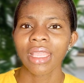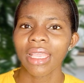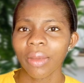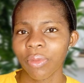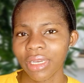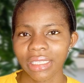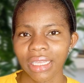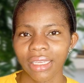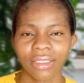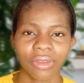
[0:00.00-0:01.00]
get
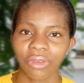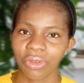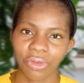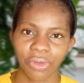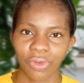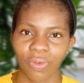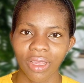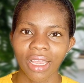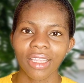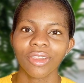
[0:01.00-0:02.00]
monetized on YouTube.
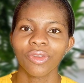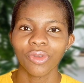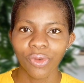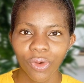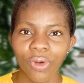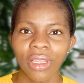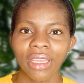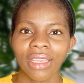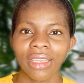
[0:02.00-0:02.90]
I know